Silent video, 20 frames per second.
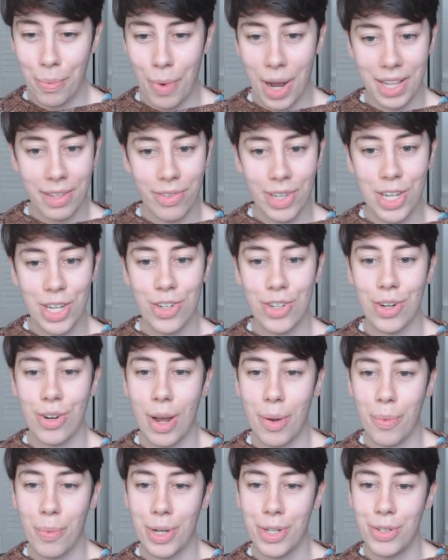what feature
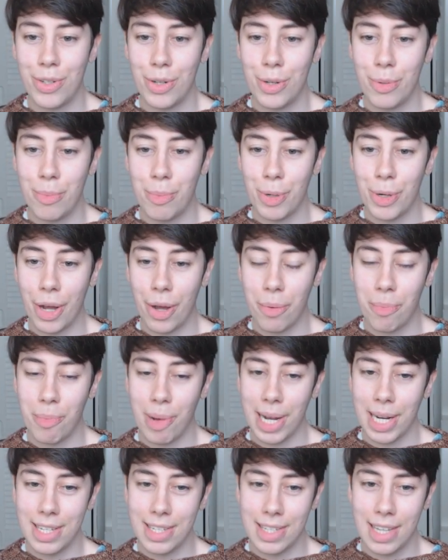I want to put on
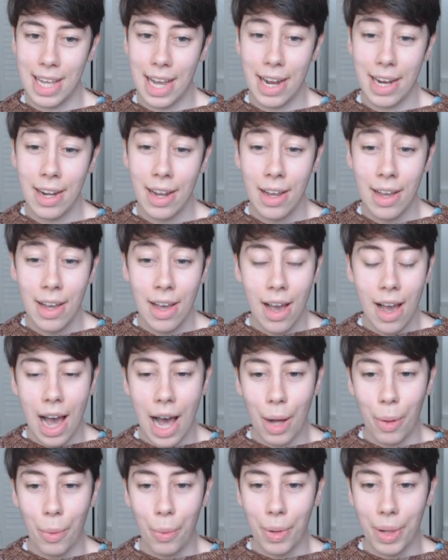my design,
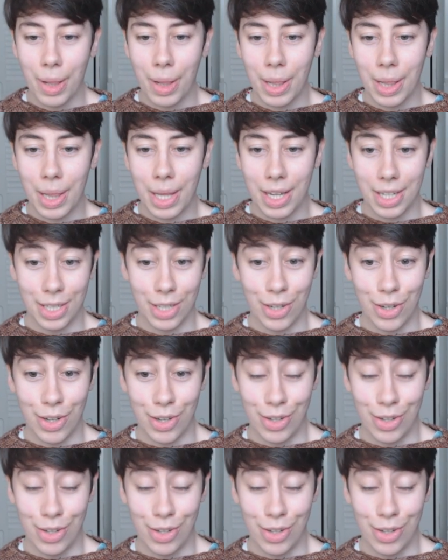I will